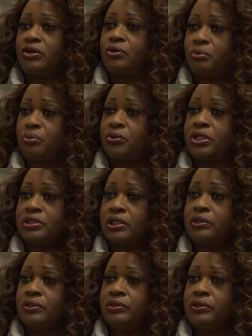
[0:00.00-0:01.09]
go to
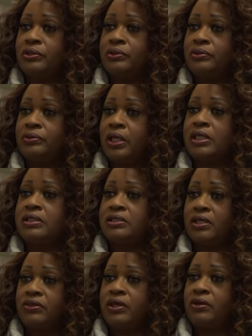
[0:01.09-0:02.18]
prison and
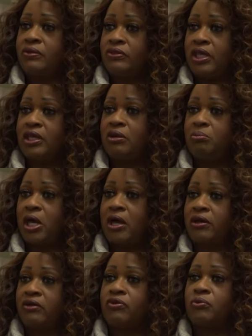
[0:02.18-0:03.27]
sit there and think
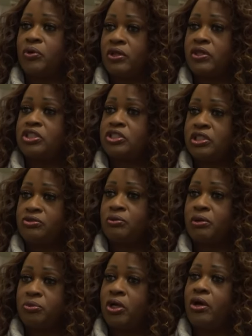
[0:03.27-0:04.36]
about everyone that she's
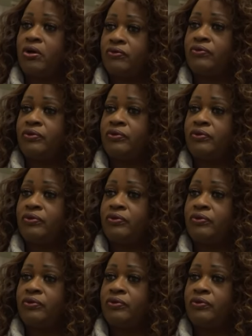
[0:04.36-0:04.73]
ripped off.